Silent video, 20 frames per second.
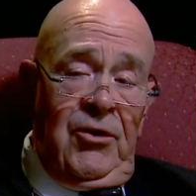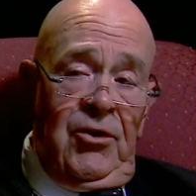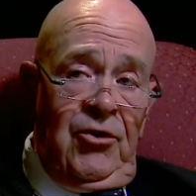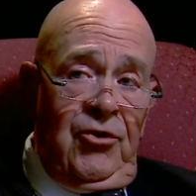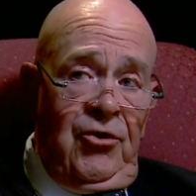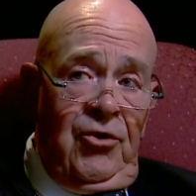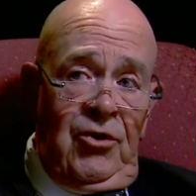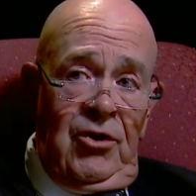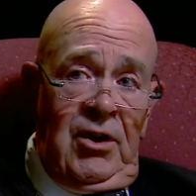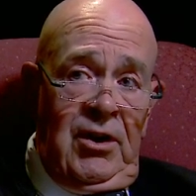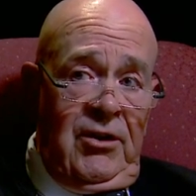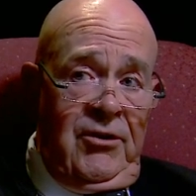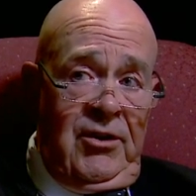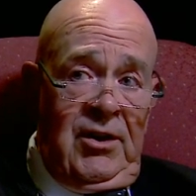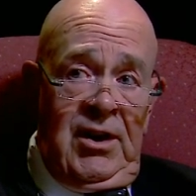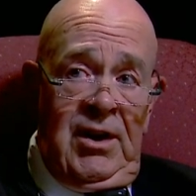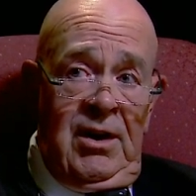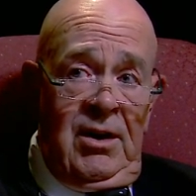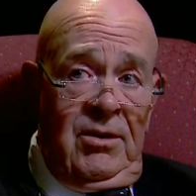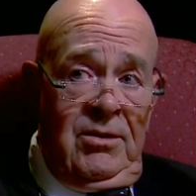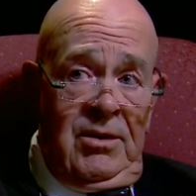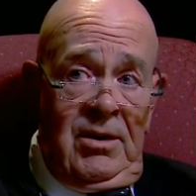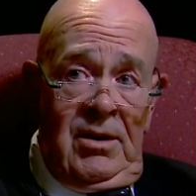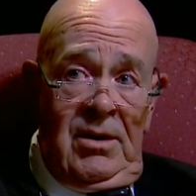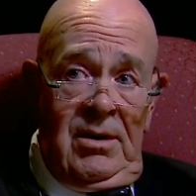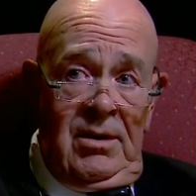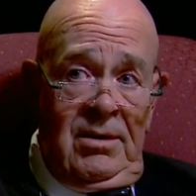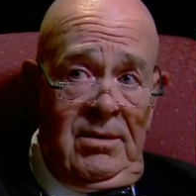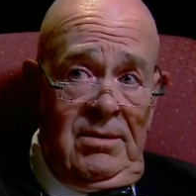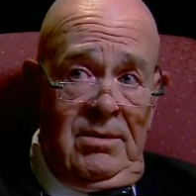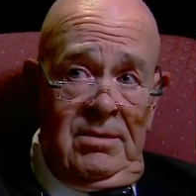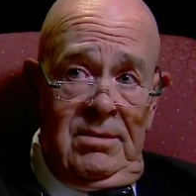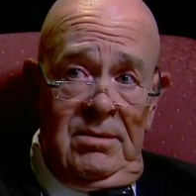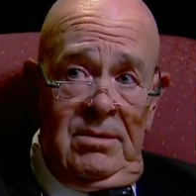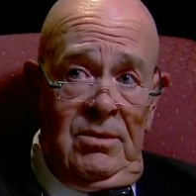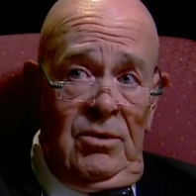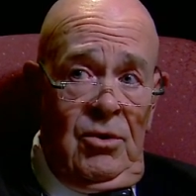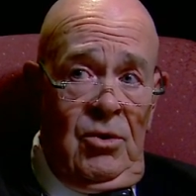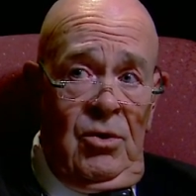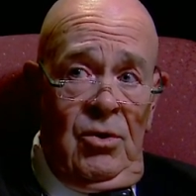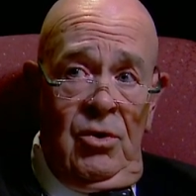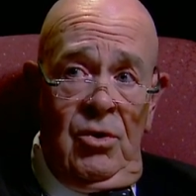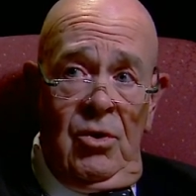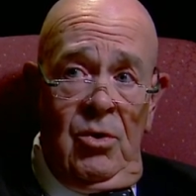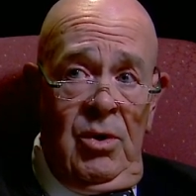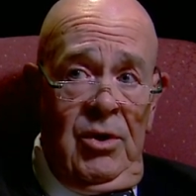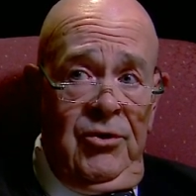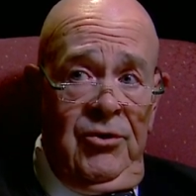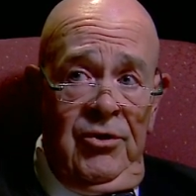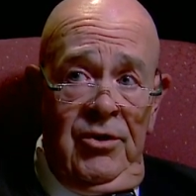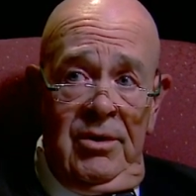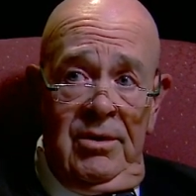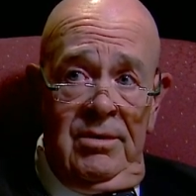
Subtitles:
there certainly is a need out there, no question.